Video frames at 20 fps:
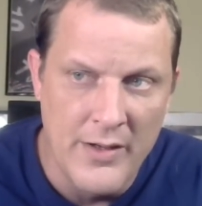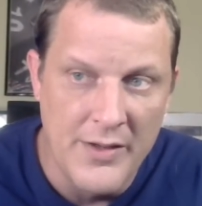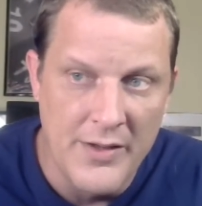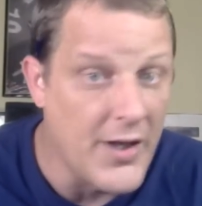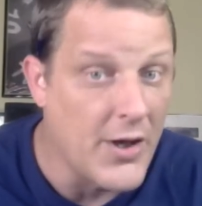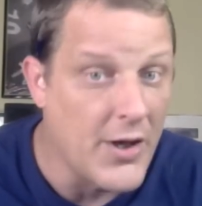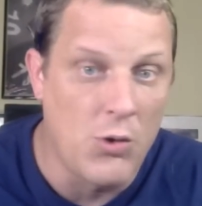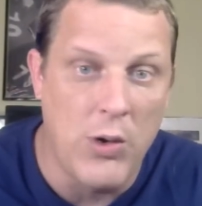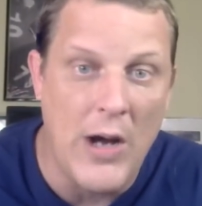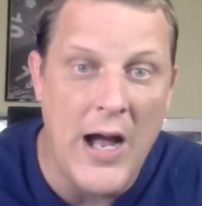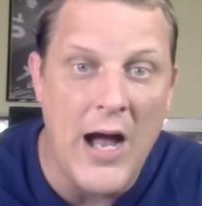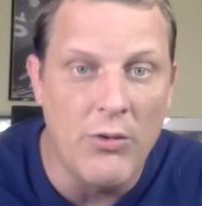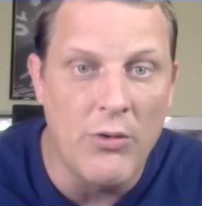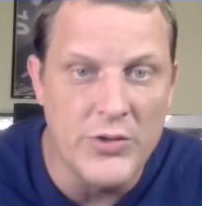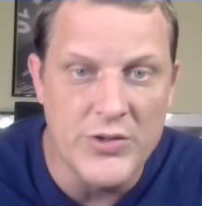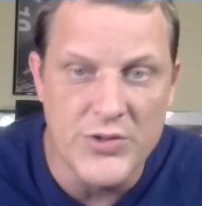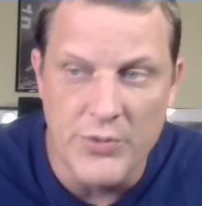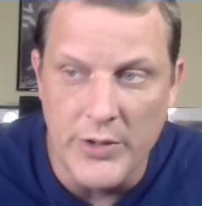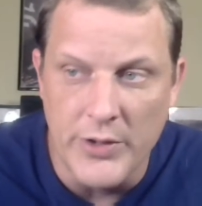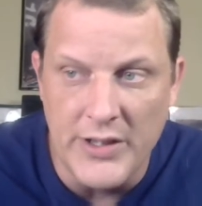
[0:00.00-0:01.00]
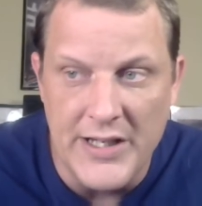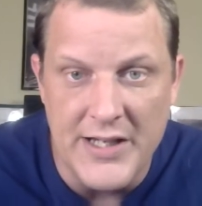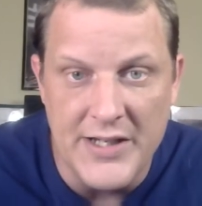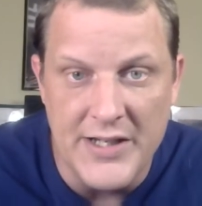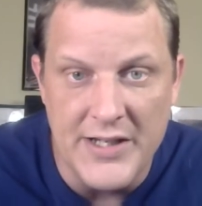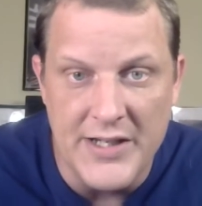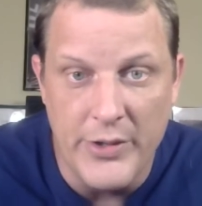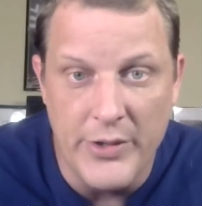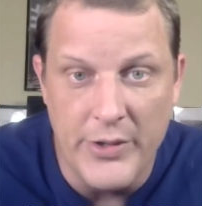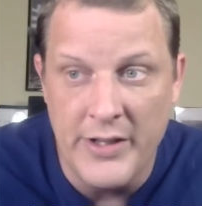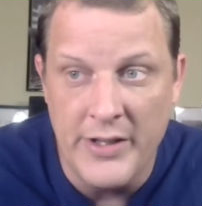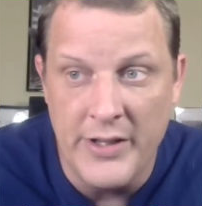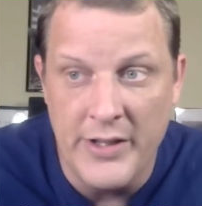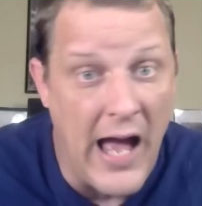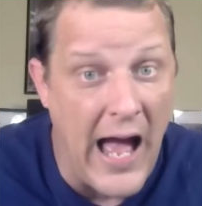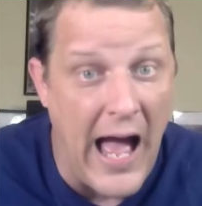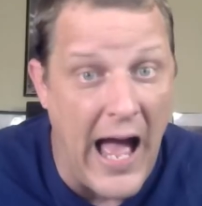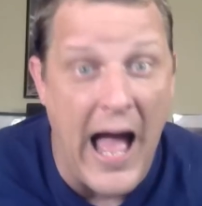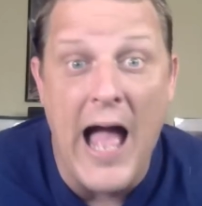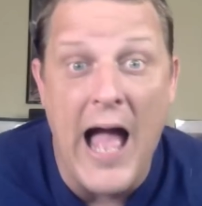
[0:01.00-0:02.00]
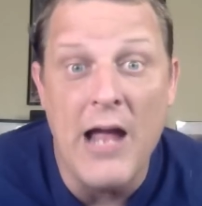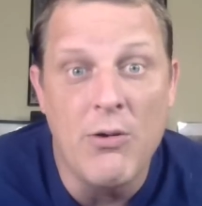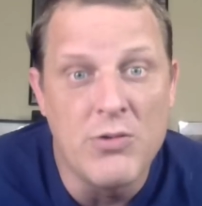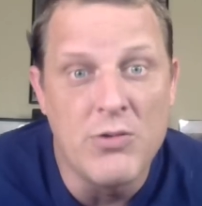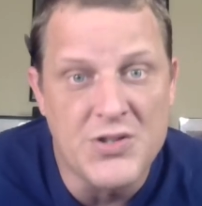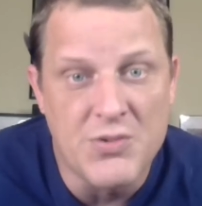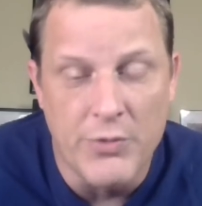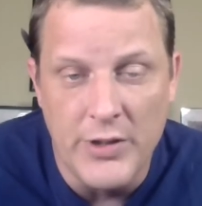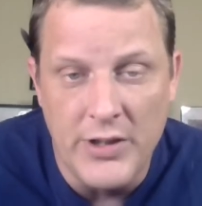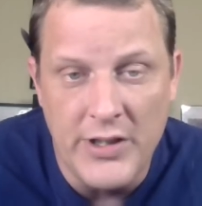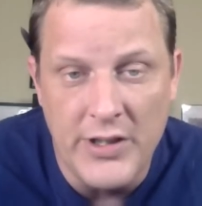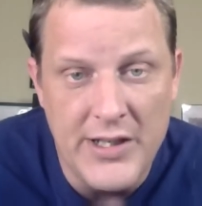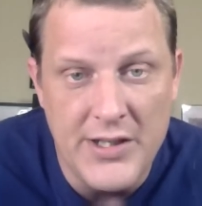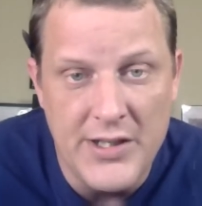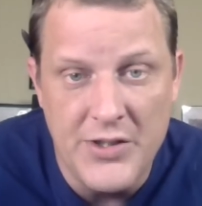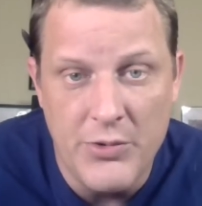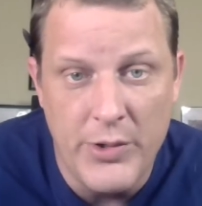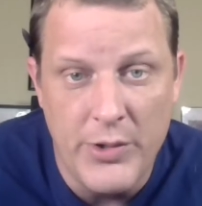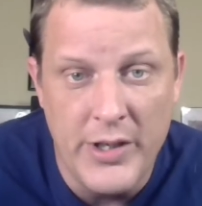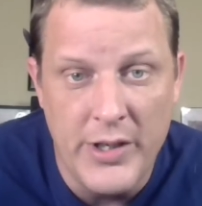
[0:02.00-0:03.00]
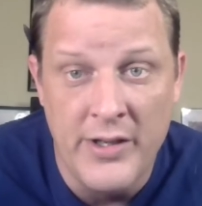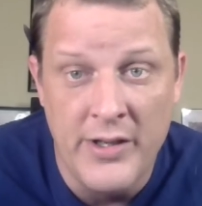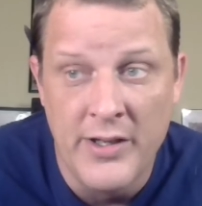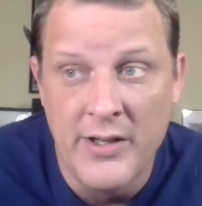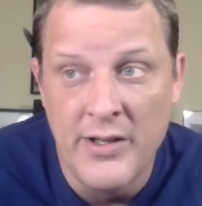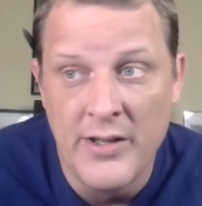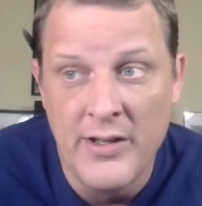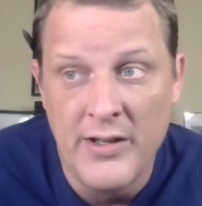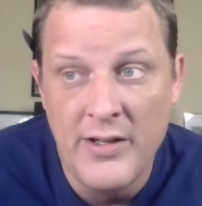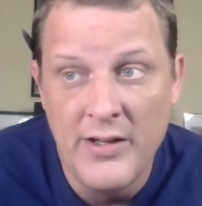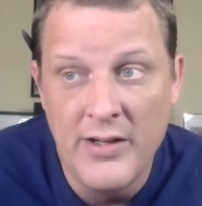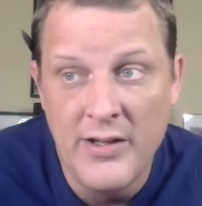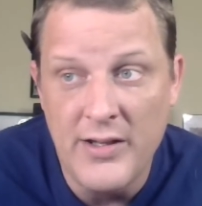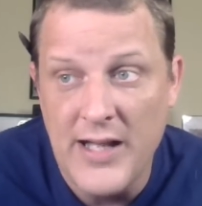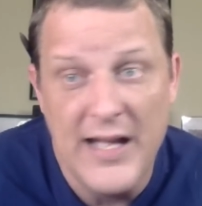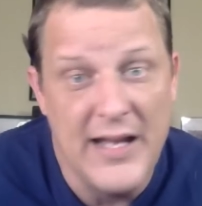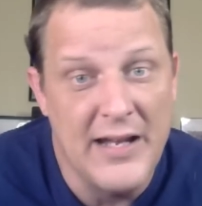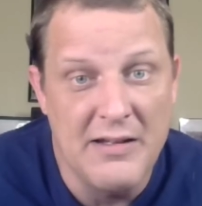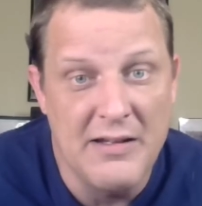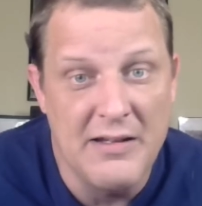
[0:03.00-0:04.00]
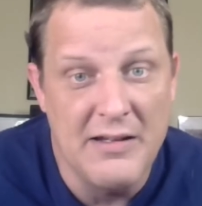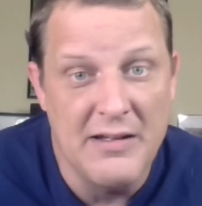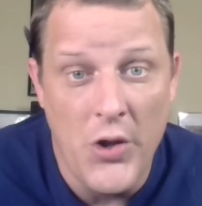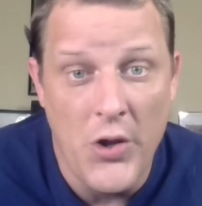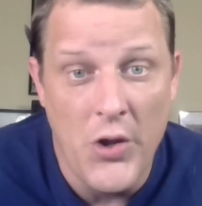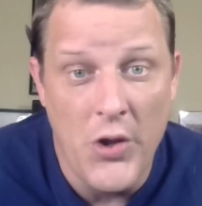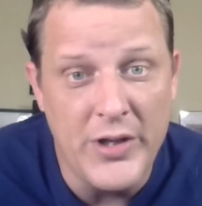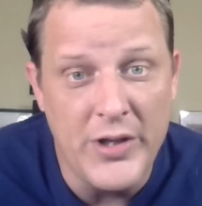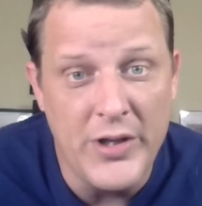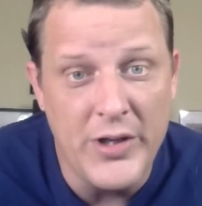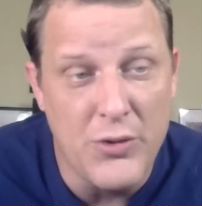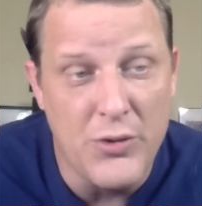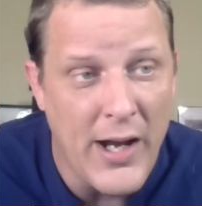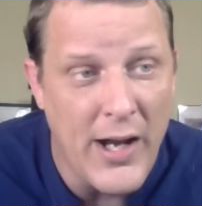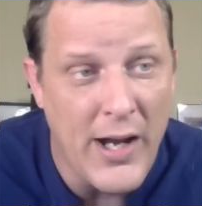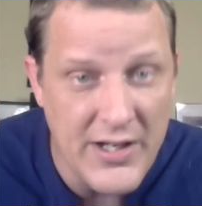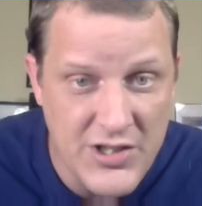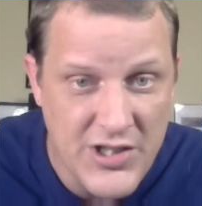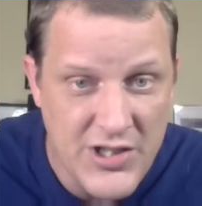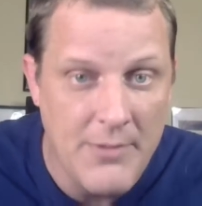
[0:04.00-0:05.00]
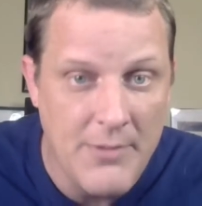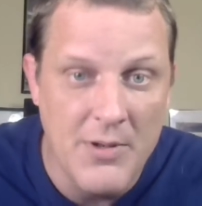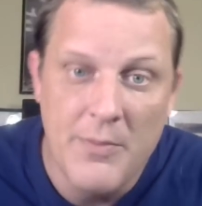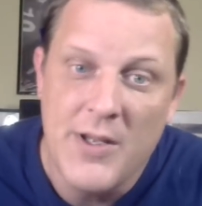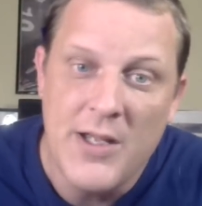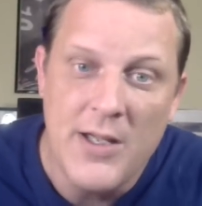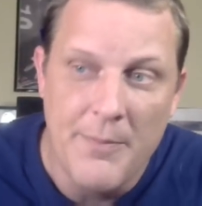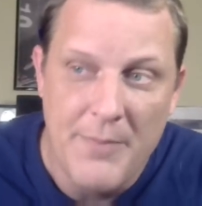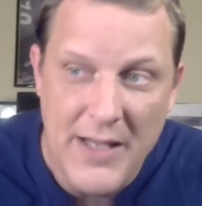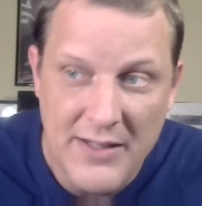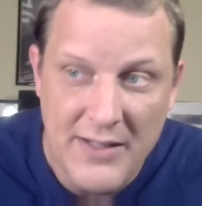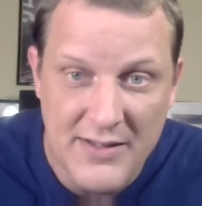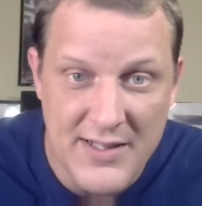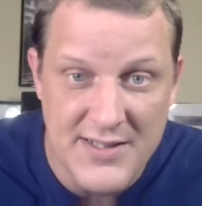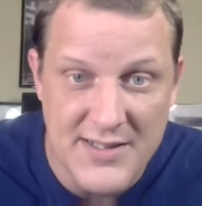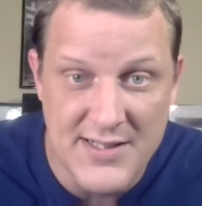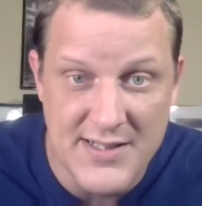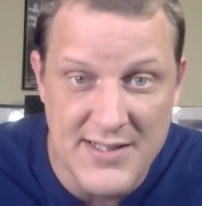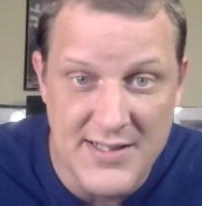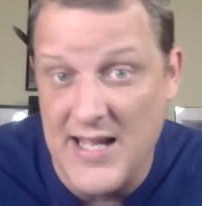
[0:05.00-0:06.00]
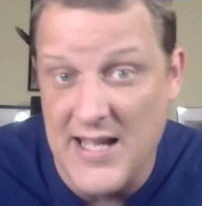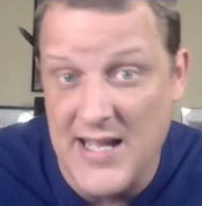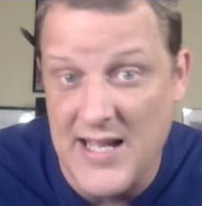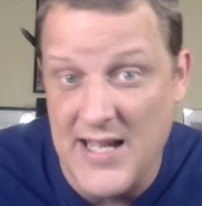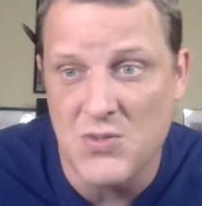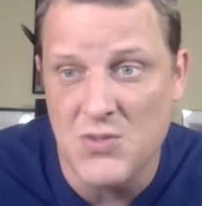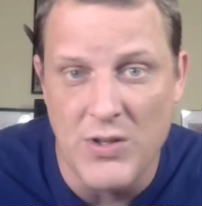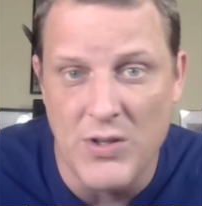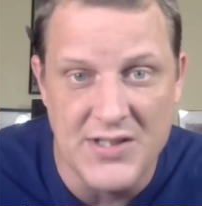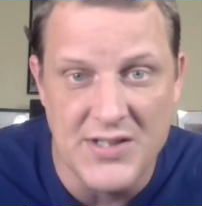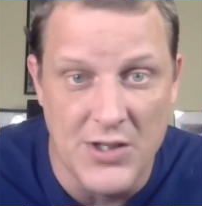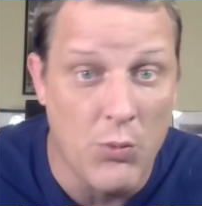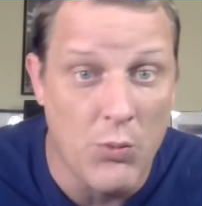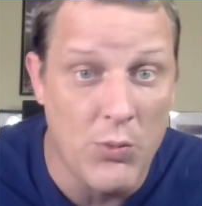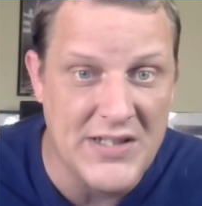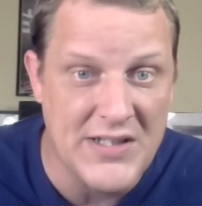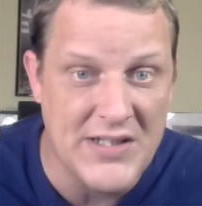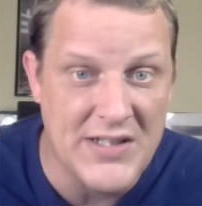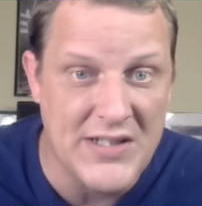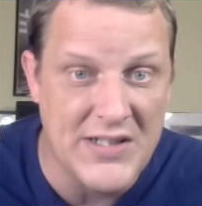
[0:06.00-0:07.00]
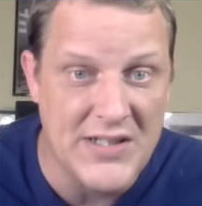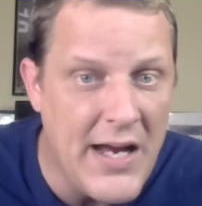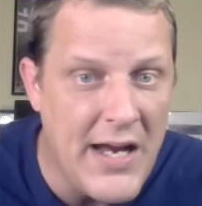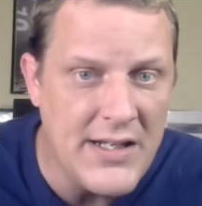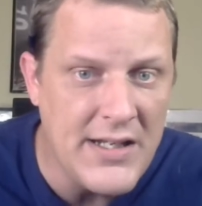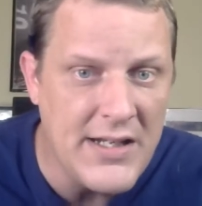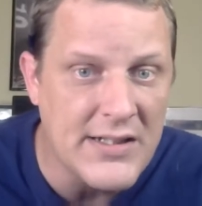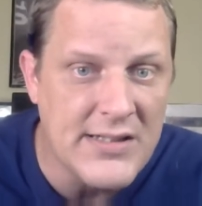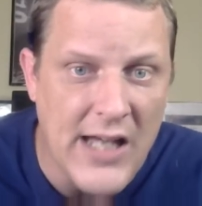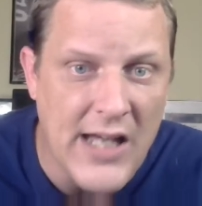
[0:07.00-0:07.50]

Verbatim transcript: The crowd was really into it. I was really into it. Like, the only crying shame to me about this is that this wasn't a WrestleMania